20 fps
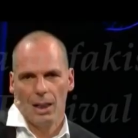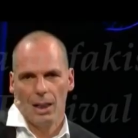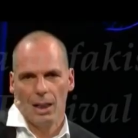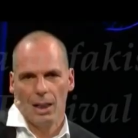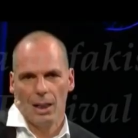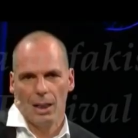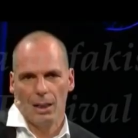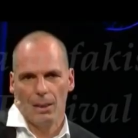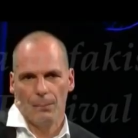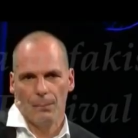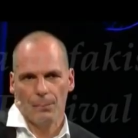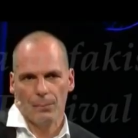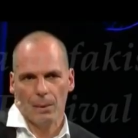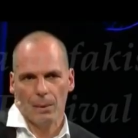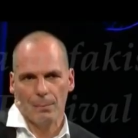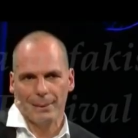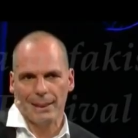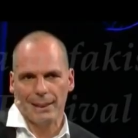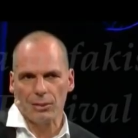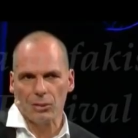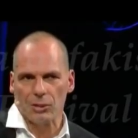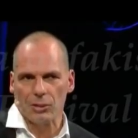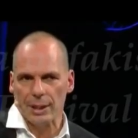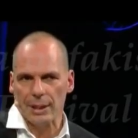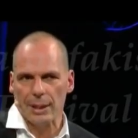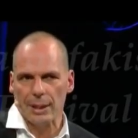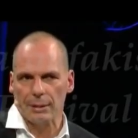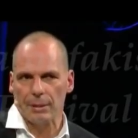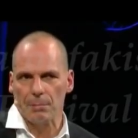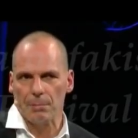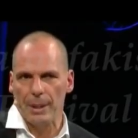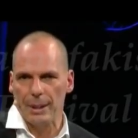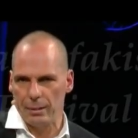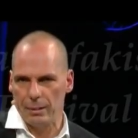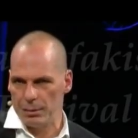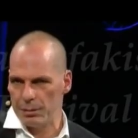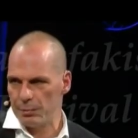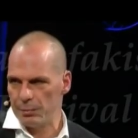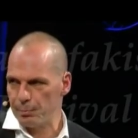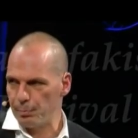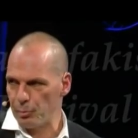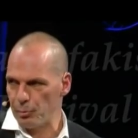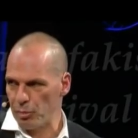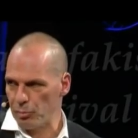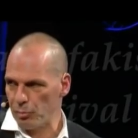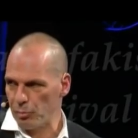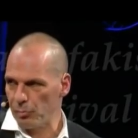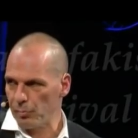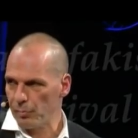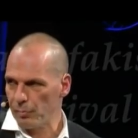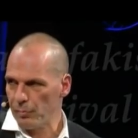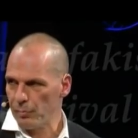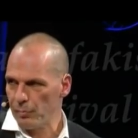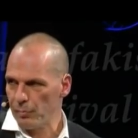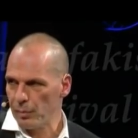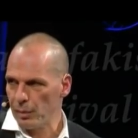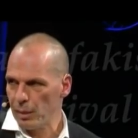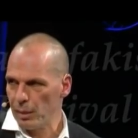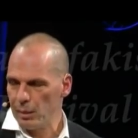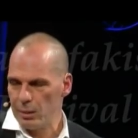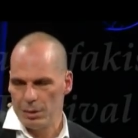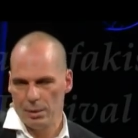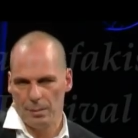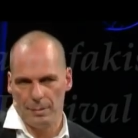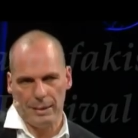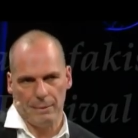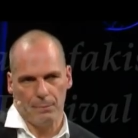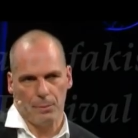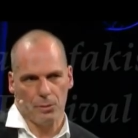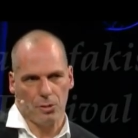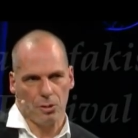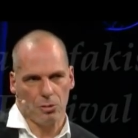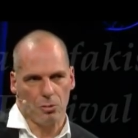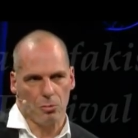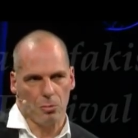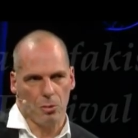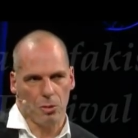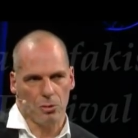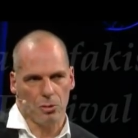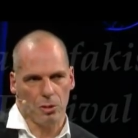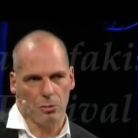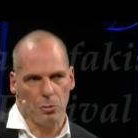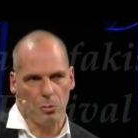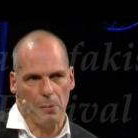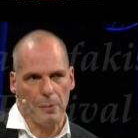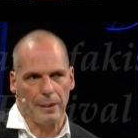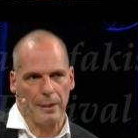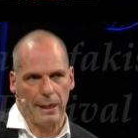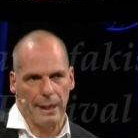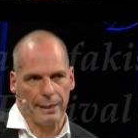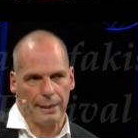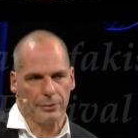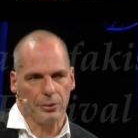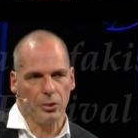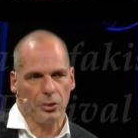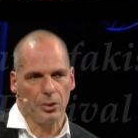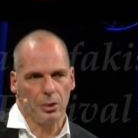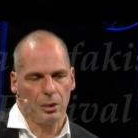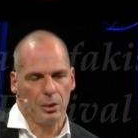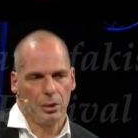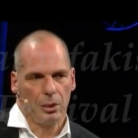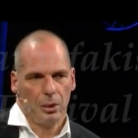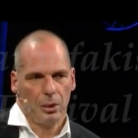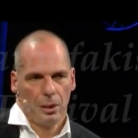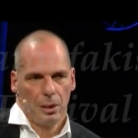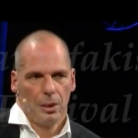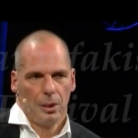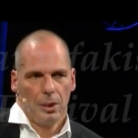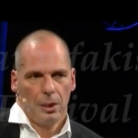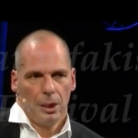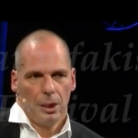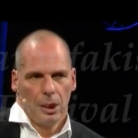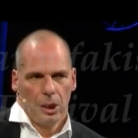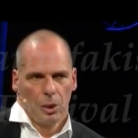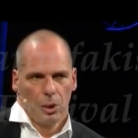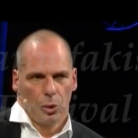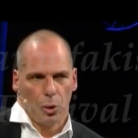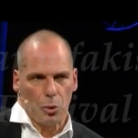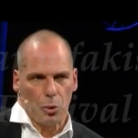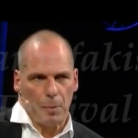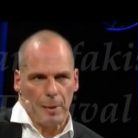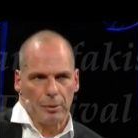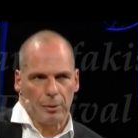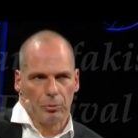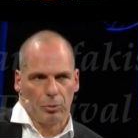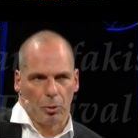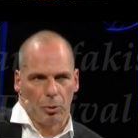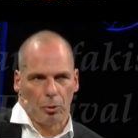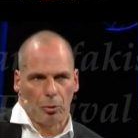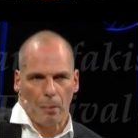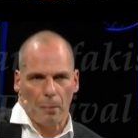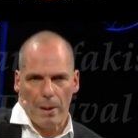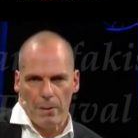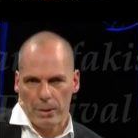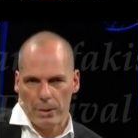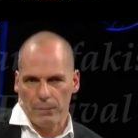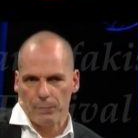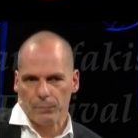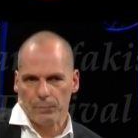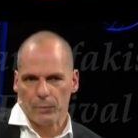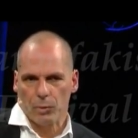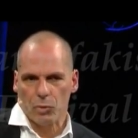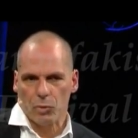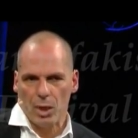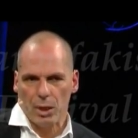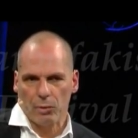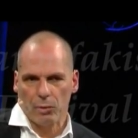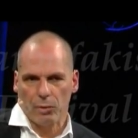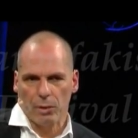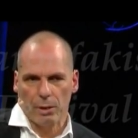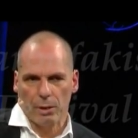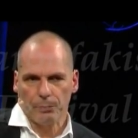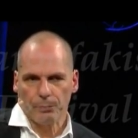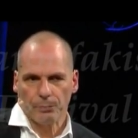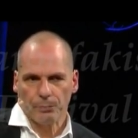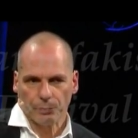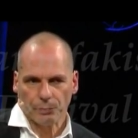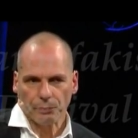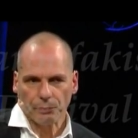Um, but I don't regret the main position. The main position was that we were elected to speak truth to power, to say to them,